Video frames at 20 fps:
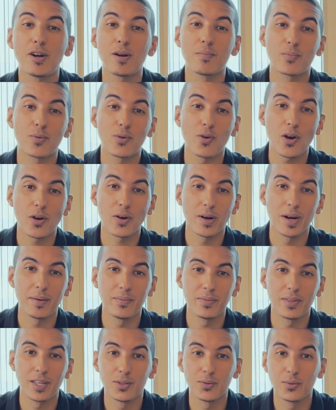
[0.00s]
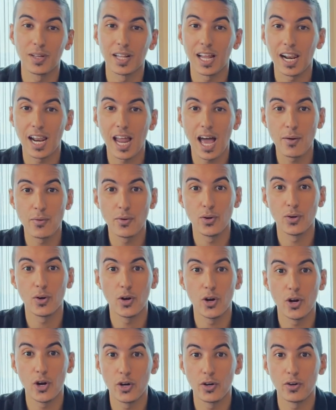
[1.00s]
program that will allow you
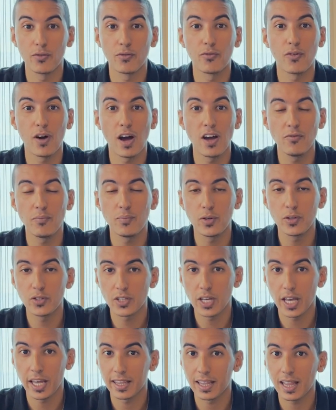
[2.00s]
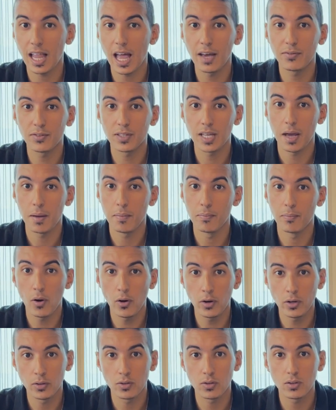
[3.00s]
earn 5% lifetime
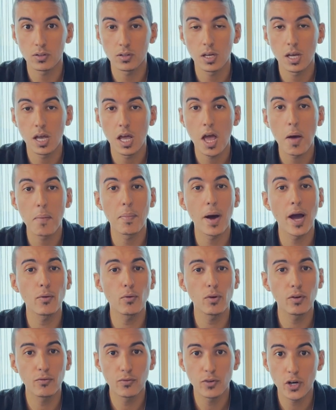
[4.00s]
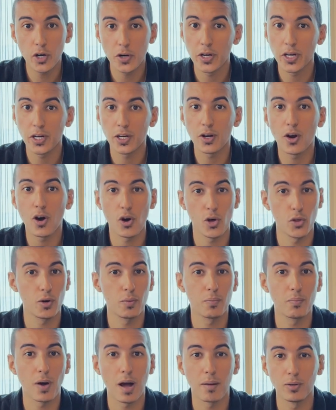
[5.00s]
bonus by referring other
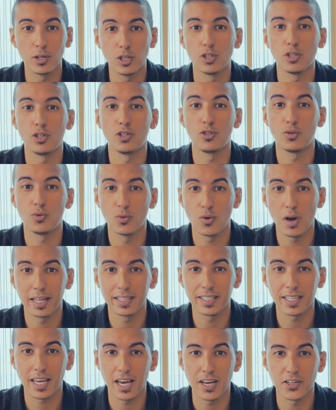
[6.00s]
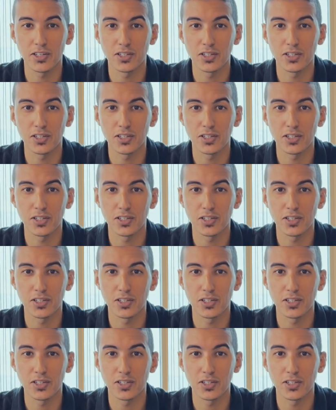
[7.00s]
publishers to Adcash,